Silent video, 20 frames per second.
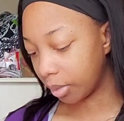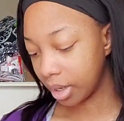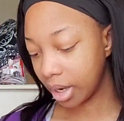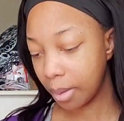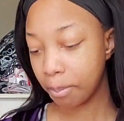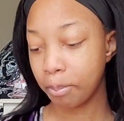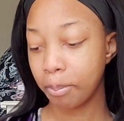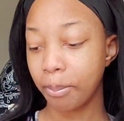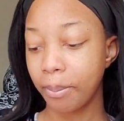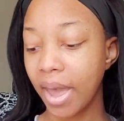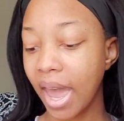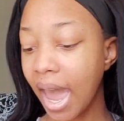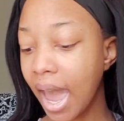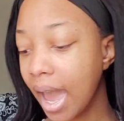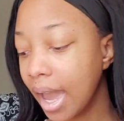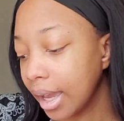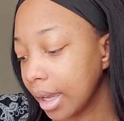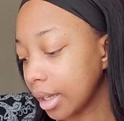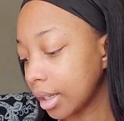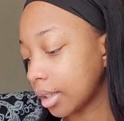it back.
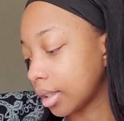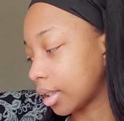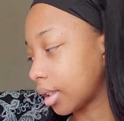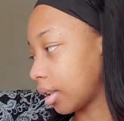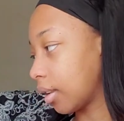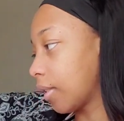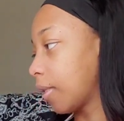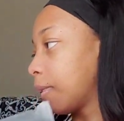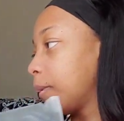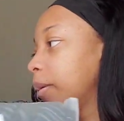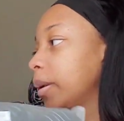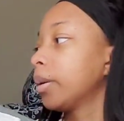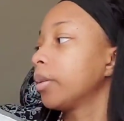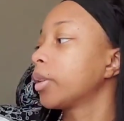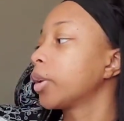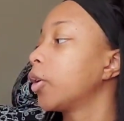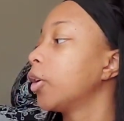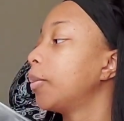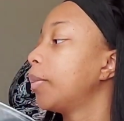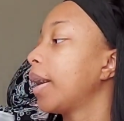We don't
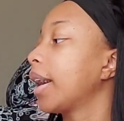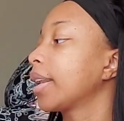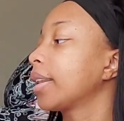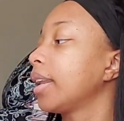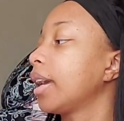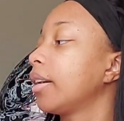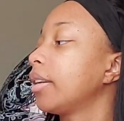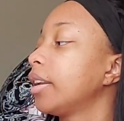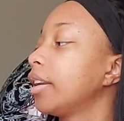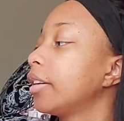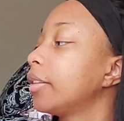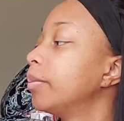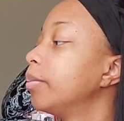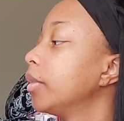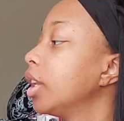throw it back down here.